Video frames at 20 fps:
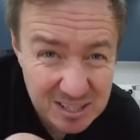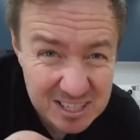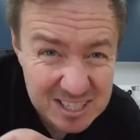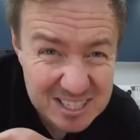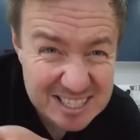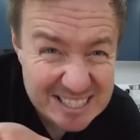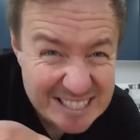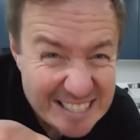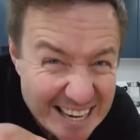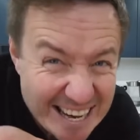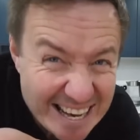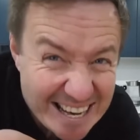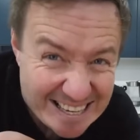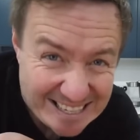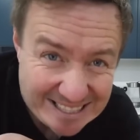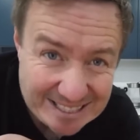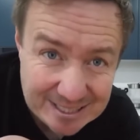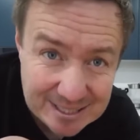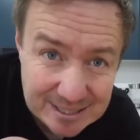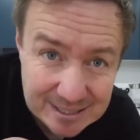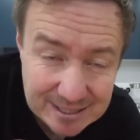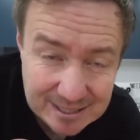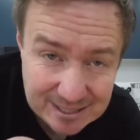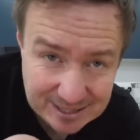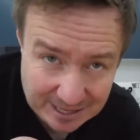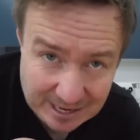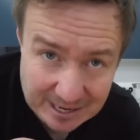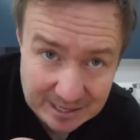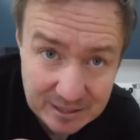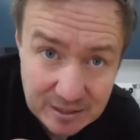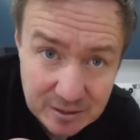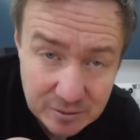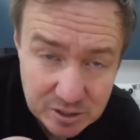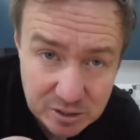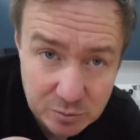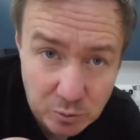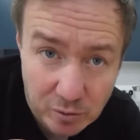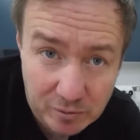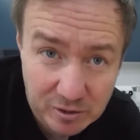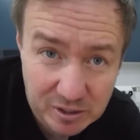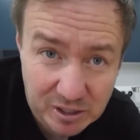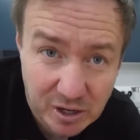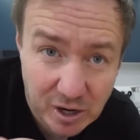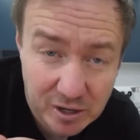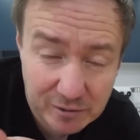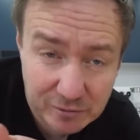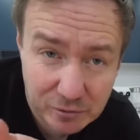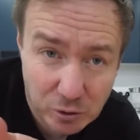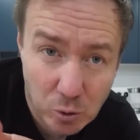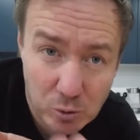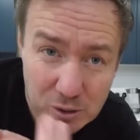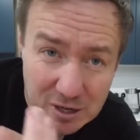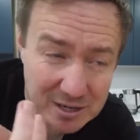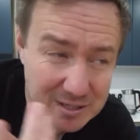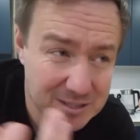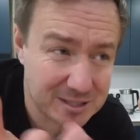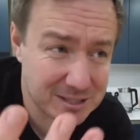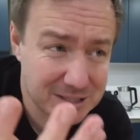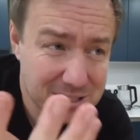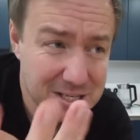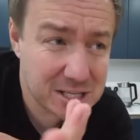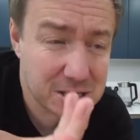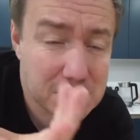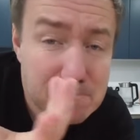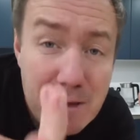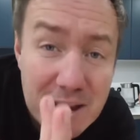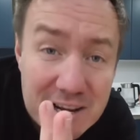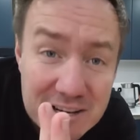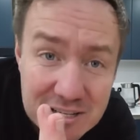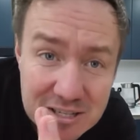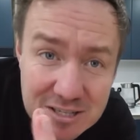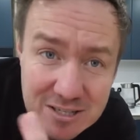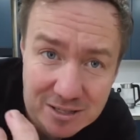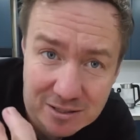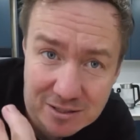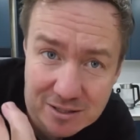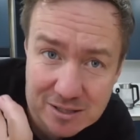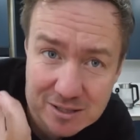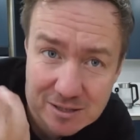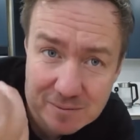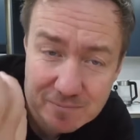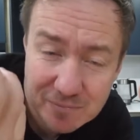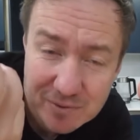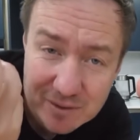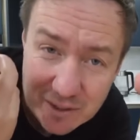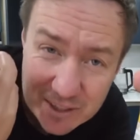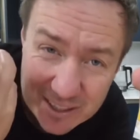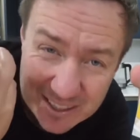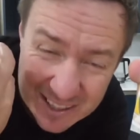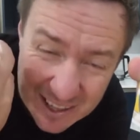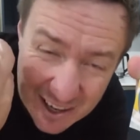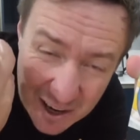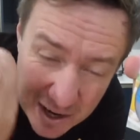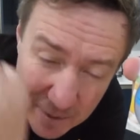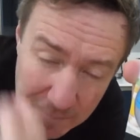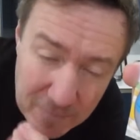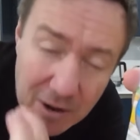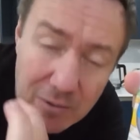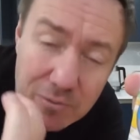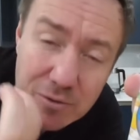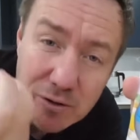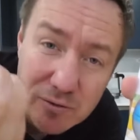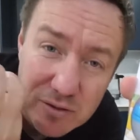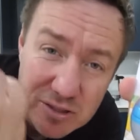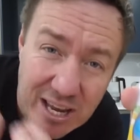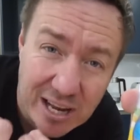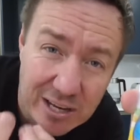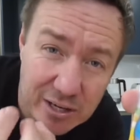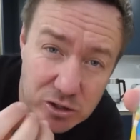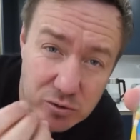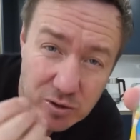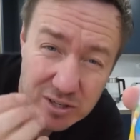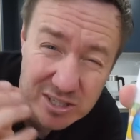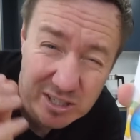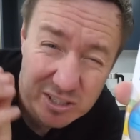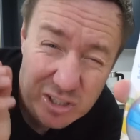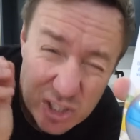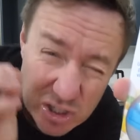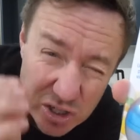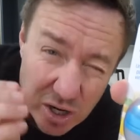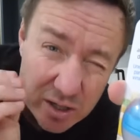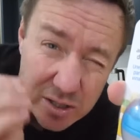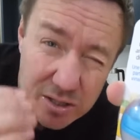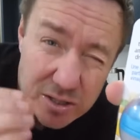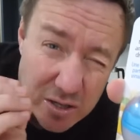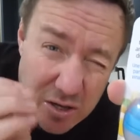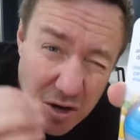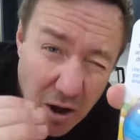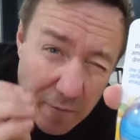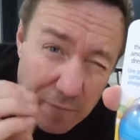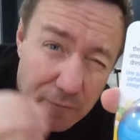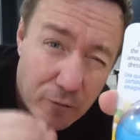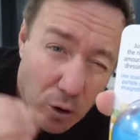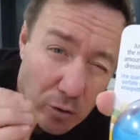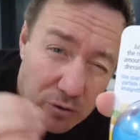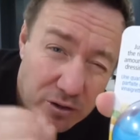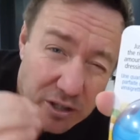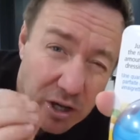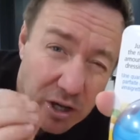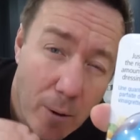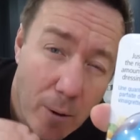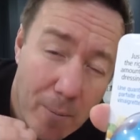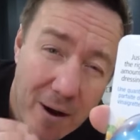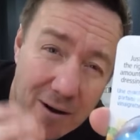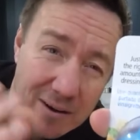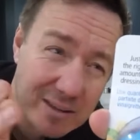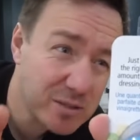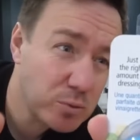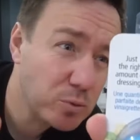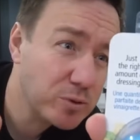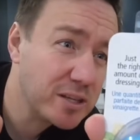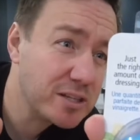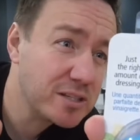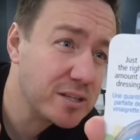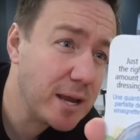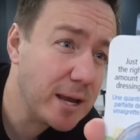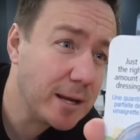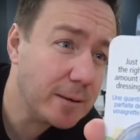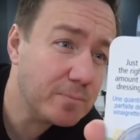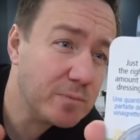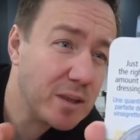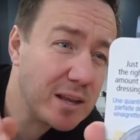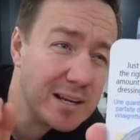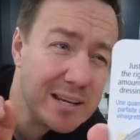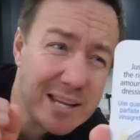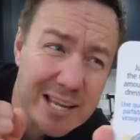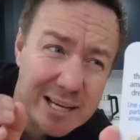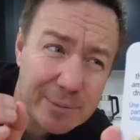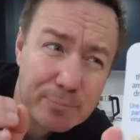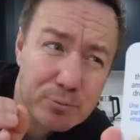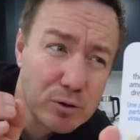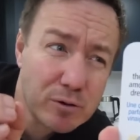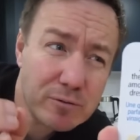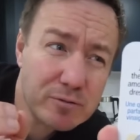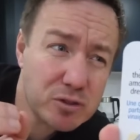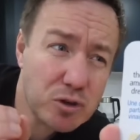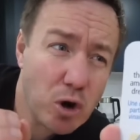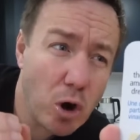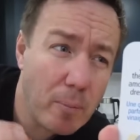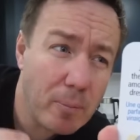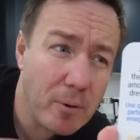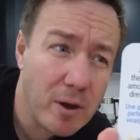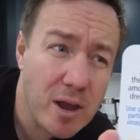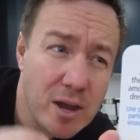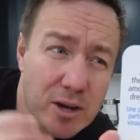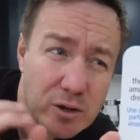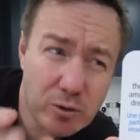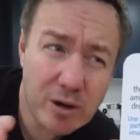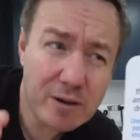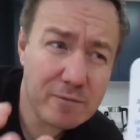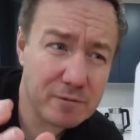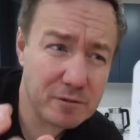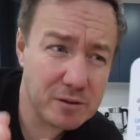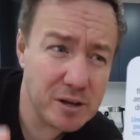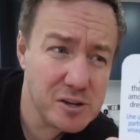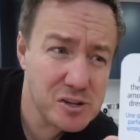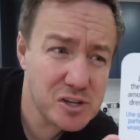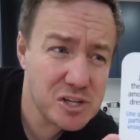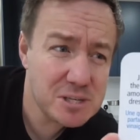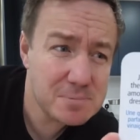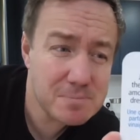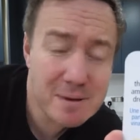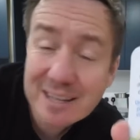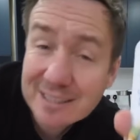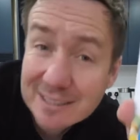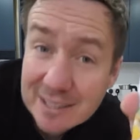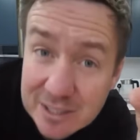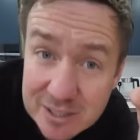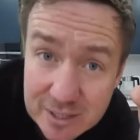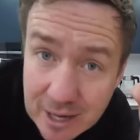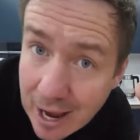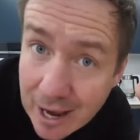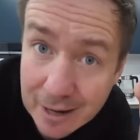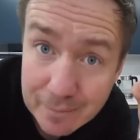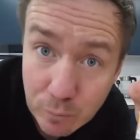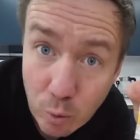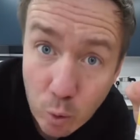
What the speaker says: this teat thing, which is what I'm going to kind of call it, it dispenses like an amount of salad dressing, just enough for on apparently. That's what they're saying. Leak-proof top, great for lunches, picnics and